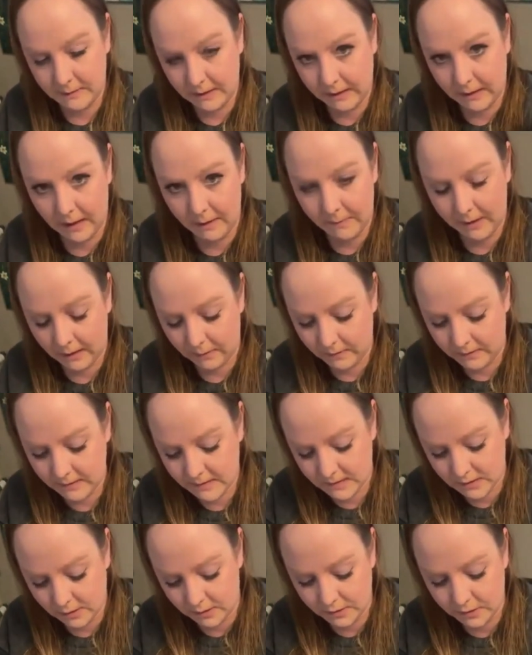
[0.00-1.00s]
So I'm gonna come back
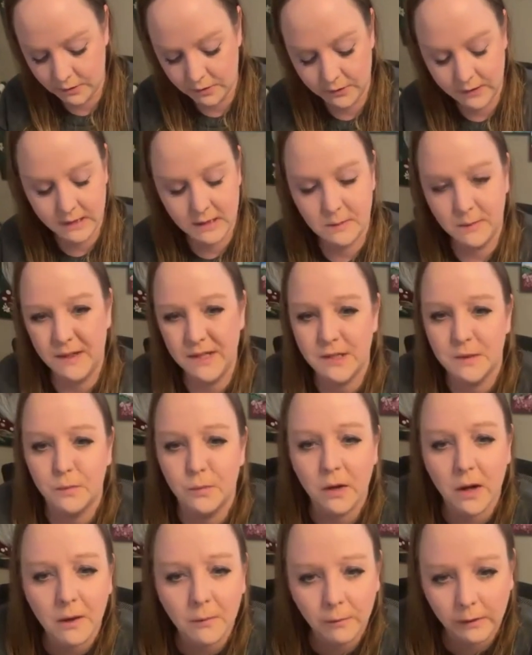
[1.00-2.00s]
with this darker green sponge.
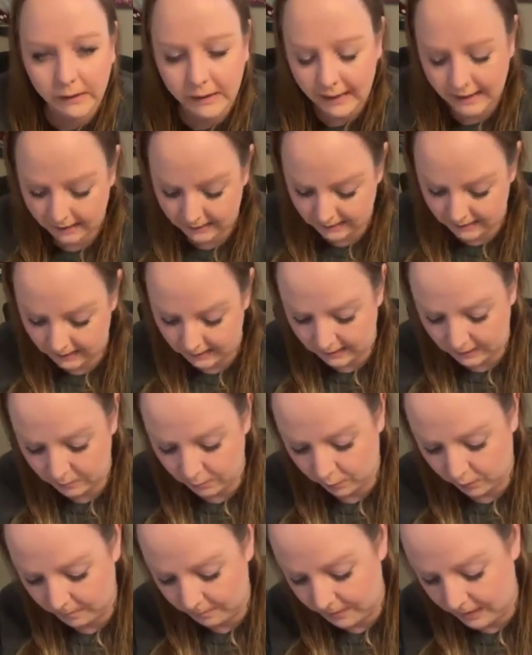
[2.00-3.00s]
I'm not really adding
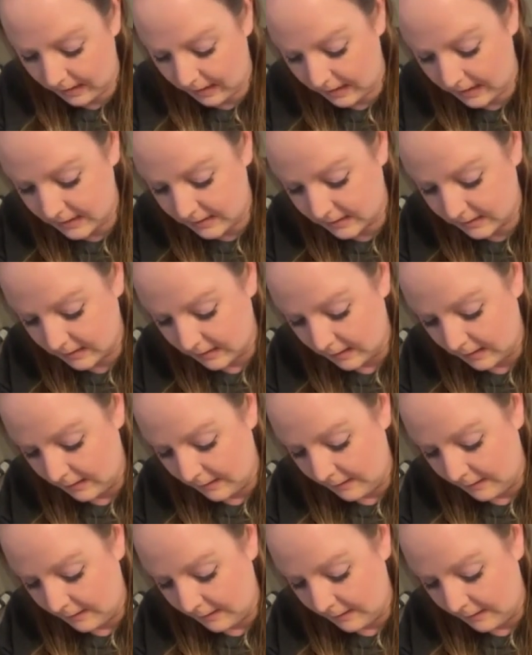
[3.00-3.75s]
any more paint.